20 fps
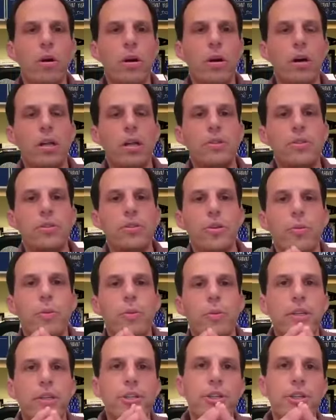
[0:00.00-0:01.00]
all so
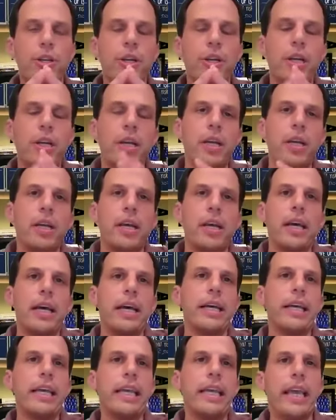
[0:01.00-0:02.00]
much
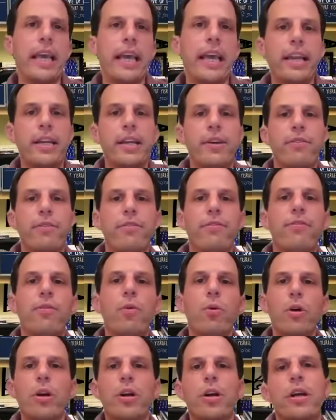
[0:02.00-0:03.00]
again
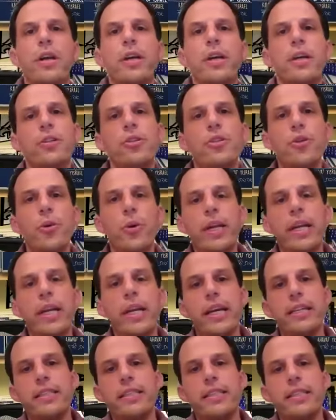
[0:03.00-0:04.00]
for joining
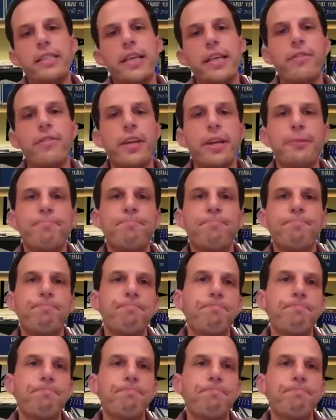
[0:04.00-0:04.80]
us this evening.